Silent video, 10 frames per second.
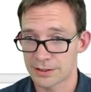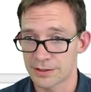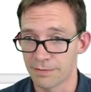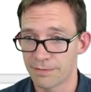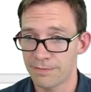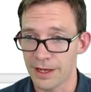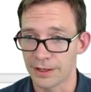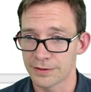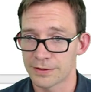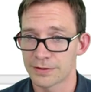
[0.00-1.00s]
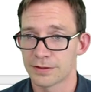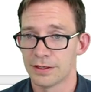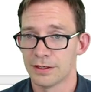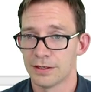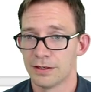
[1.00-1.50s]
The fence
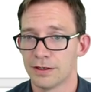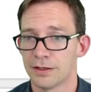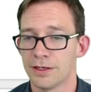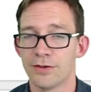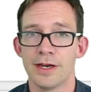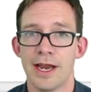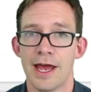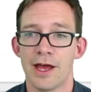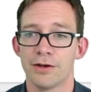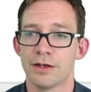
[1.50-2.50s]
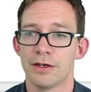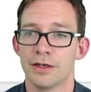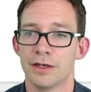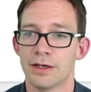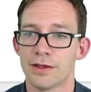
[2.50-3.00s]
is the noun
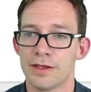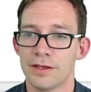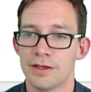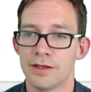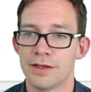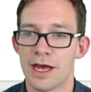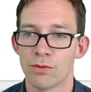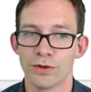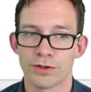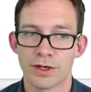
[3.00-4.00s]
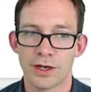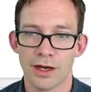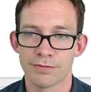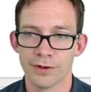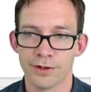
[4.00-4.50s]
that was
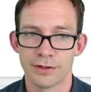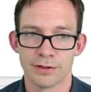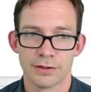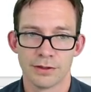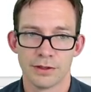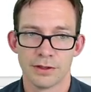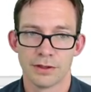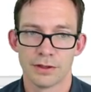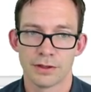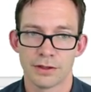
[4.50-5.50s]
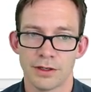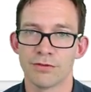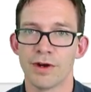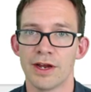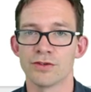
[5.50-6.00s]
covered in
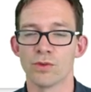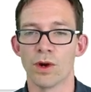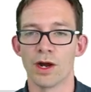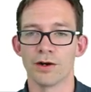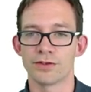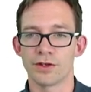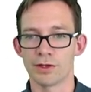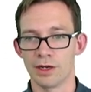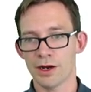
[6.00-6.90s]
razor wire. So the large